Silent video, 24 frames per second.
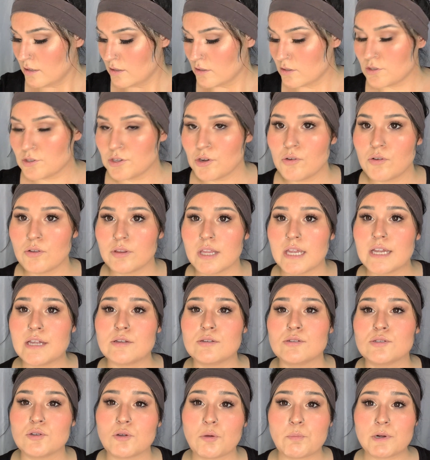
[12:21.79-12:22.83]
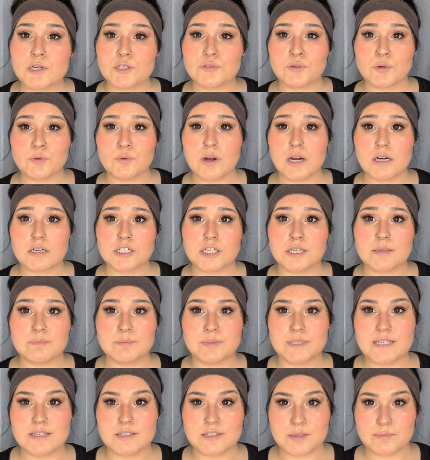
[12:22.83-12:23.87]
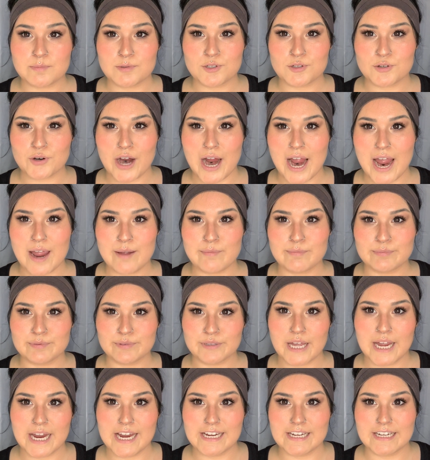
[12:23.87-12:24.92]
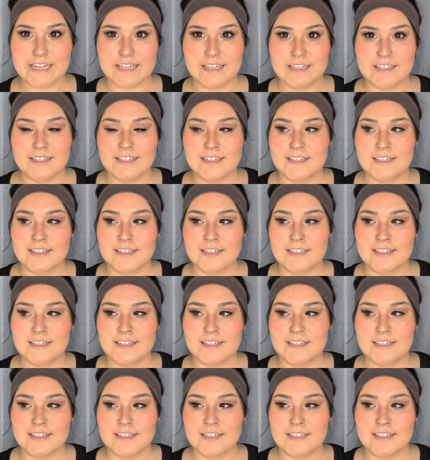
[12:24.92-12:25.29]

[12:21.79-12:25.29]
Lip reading: So thank you so much for watching. Please subscribe, like,